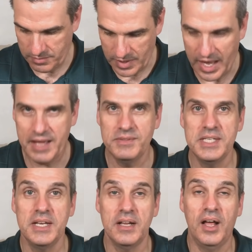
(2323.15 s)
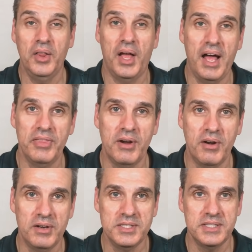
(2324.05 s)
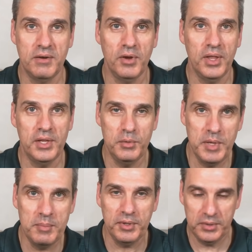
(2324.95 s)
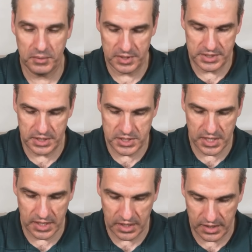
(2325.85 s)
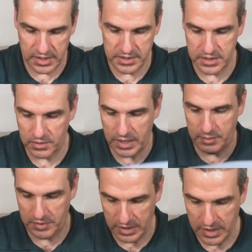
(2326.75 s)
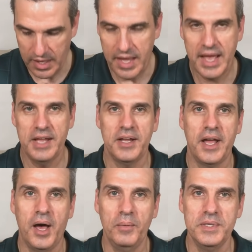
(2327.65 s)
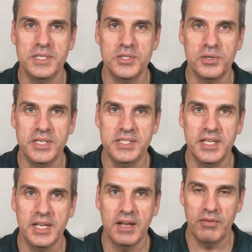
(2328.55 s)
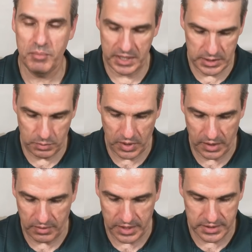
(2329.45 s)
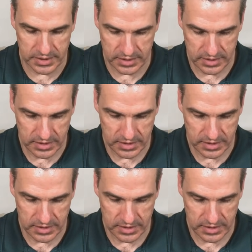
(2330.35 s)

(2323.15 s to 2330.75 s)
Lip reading: I've seen a lot, there are several other people who are stitching it on Instagram, and I always enjoy seeing everybody's progress.